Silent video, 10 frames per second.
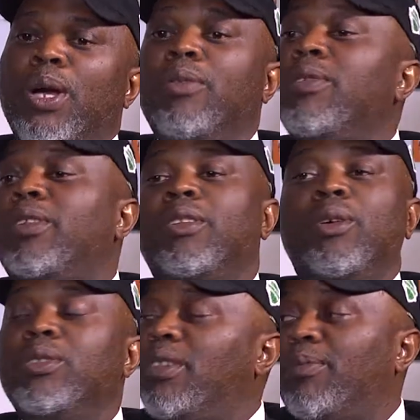Well, we've got
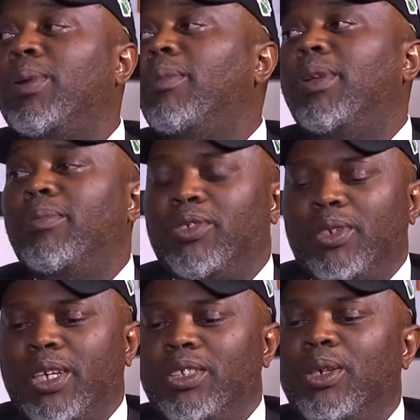loads of problems,
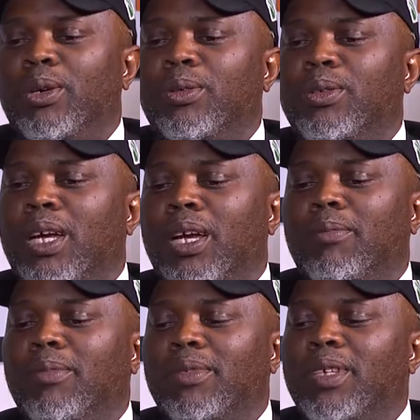okay? So
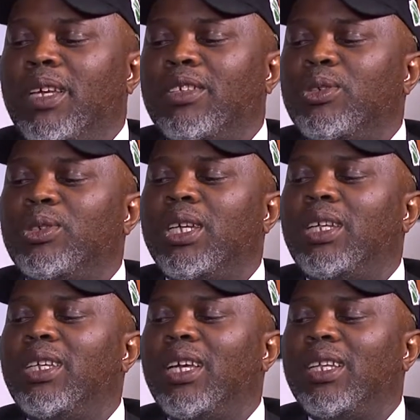
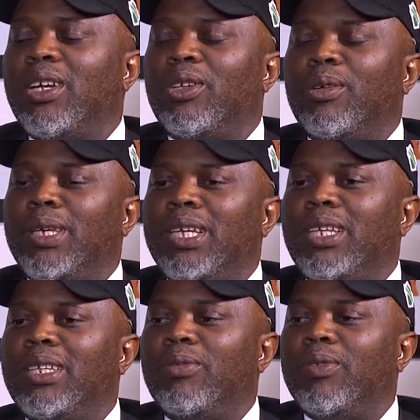socially and
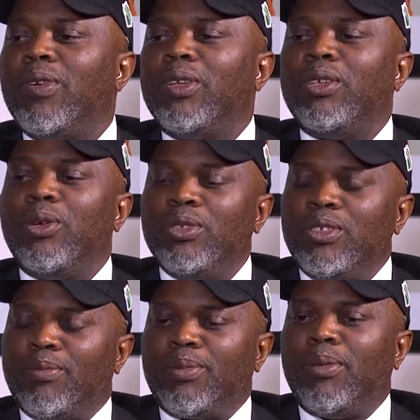economically, we've got
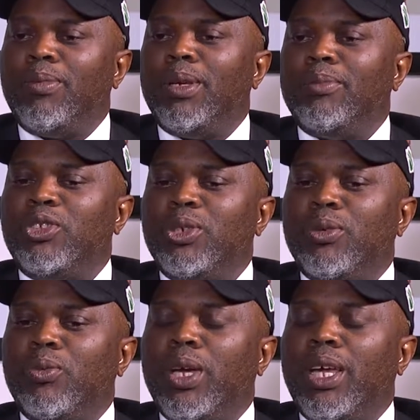loads of problems, you
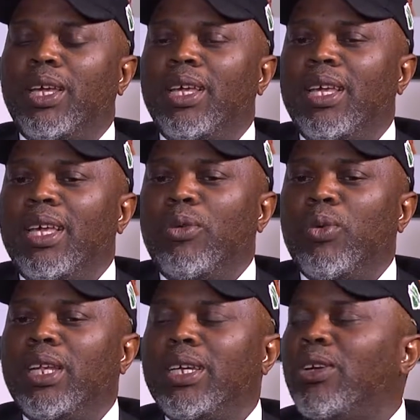know, where
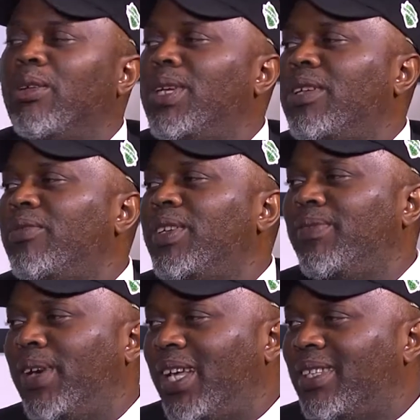we're an economy in
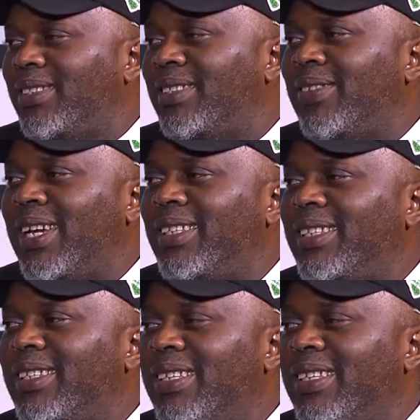reverse, right?